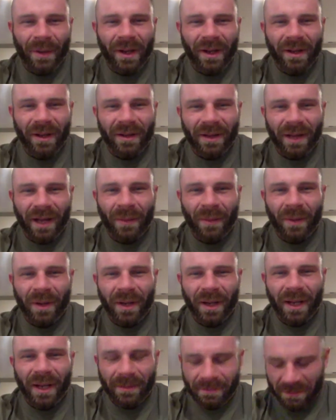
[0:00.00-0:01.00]
I'm
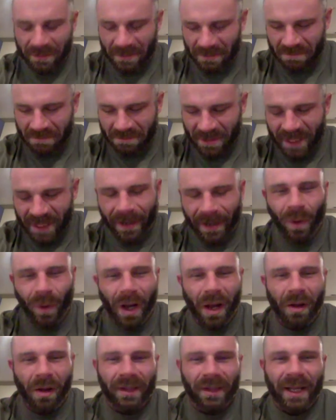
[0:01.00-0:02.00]
gonna take a
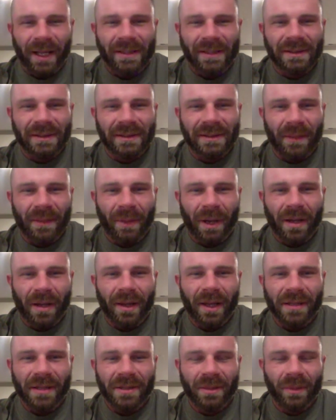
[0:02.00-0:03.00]
wild guess and say my
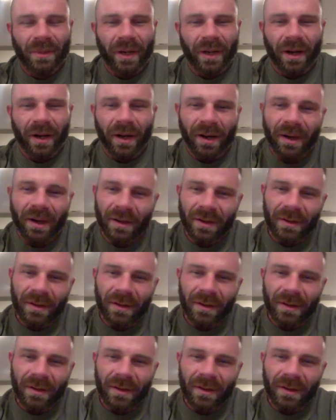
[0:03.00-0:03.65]
legs are bigger.